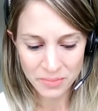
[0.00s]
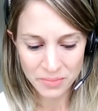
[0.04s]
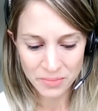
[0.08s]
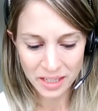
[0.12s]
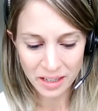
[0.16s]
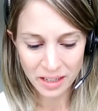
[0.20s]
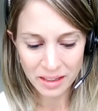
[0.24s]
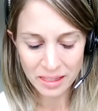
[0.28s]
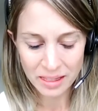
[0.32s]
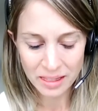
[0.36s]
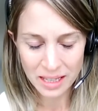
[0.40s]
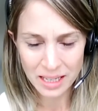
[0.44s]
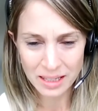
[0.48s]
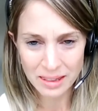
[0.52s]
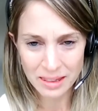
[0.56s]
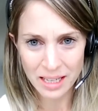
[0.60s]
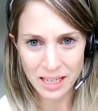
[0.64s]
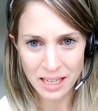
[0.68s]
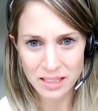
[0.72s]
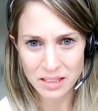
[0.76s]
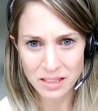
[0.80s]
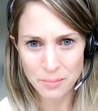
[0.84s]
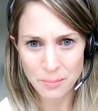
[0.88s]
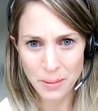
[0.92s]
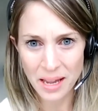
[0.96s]
And I think
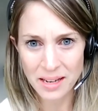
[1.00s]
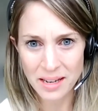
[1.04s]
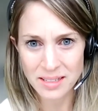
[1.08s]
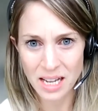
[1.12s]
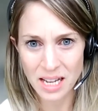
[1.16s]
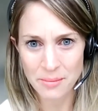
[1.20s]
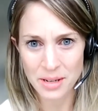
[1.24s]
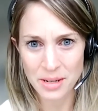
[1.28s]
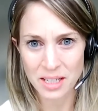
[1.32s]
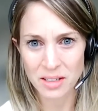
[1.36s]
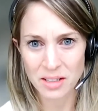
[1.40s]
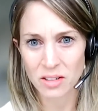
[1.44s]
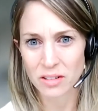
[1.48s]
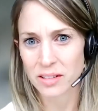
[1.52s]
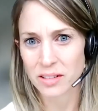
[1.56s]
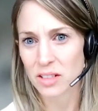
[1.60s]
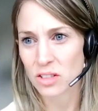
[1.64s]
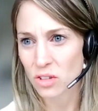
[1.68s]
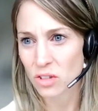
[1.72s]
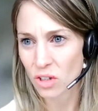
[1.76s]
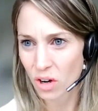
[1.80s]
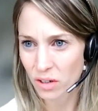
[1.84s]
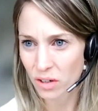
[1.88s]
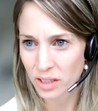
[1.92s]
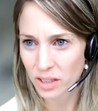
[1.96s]
that the pandemic and all this
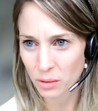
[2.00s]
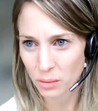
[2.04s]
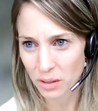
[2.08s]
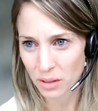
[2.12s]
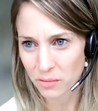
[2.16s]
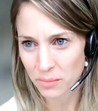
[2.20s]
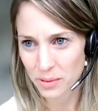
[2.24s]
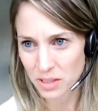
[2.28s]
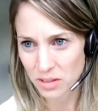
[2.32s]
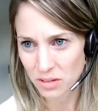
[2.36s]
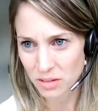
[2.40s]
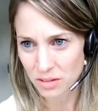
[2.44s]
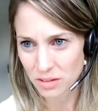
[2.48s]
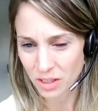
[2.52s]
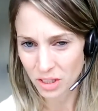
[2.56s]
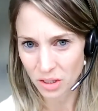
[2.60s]
talk that we've been,